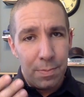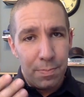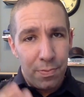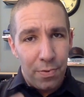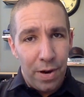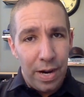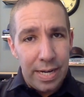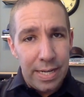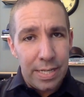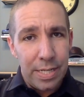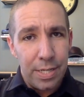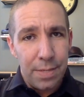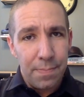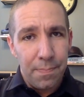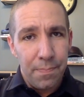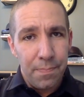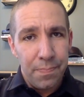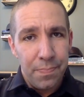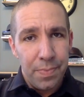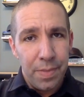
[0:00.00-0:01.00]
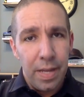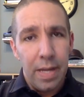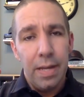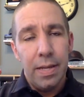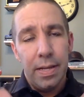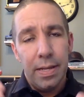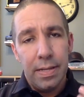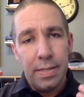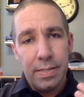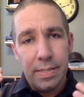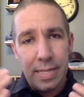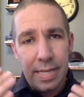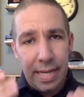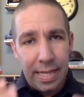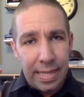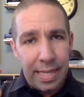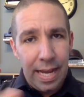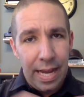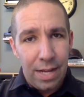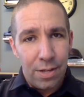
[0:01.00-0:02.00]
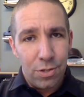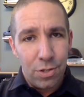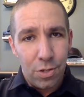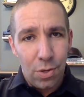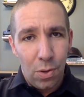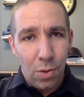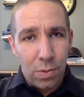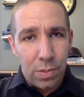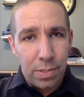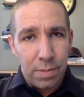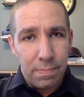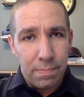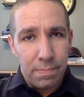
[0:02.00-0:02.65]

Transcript: price to get the house sold.